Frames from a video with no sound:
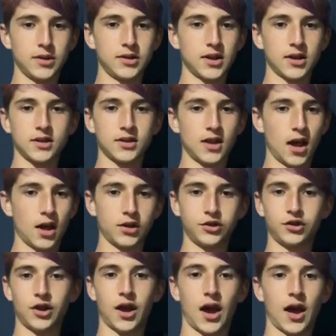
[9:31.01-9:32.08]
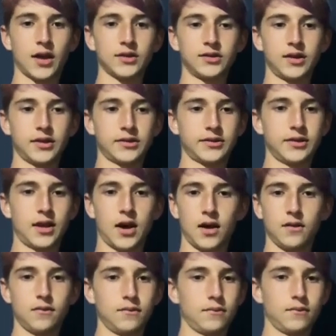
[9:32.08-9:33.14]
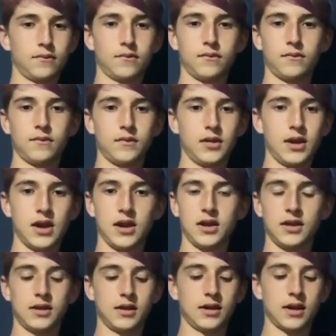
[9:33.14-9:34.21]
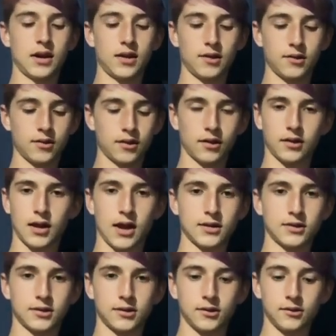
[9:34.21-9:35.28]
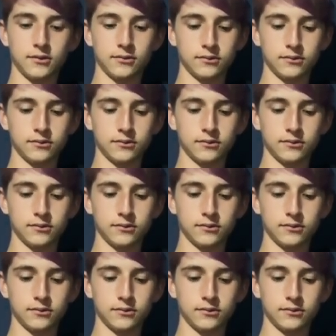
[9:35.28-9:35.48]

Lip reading: That's not jazz. That's not anything other than classical.